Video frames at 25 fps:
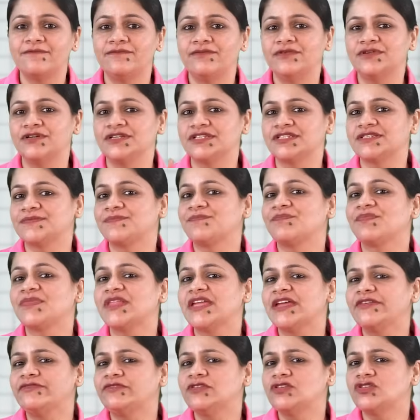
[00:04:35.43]
First,
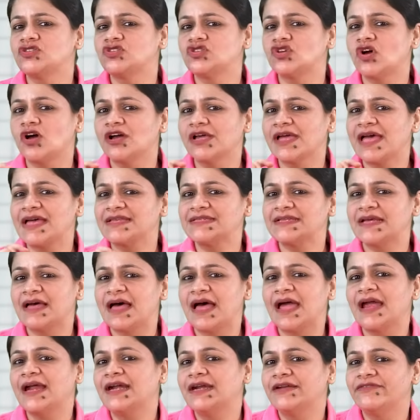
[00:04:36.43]
if the stock has a
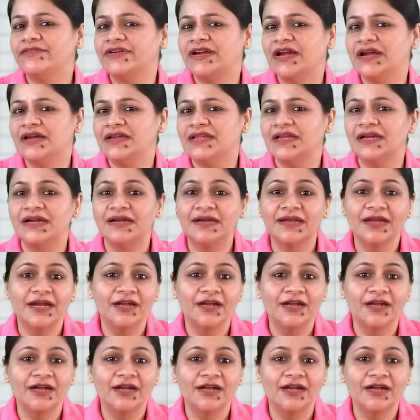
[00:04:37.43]
high dividend yield,